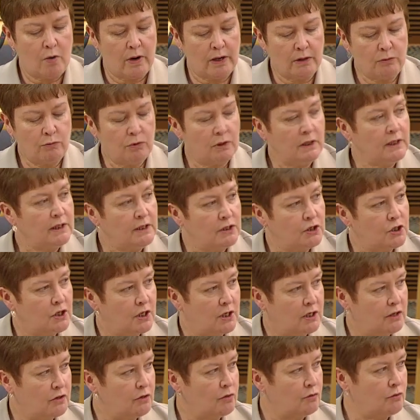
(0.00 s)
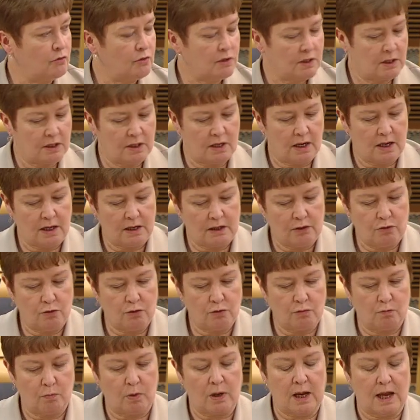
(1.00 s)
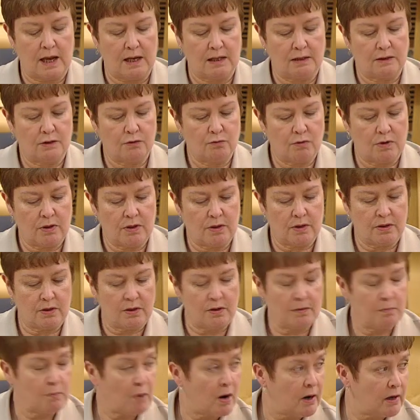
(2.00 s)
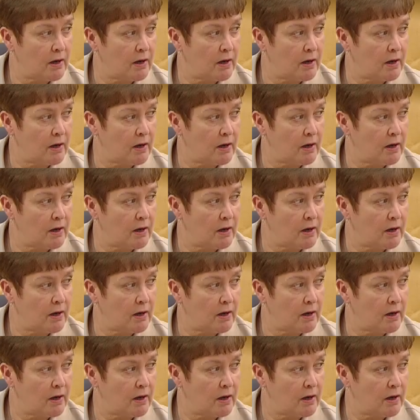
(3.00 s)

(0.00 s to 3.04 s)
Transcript: When will he share those scenario plans with the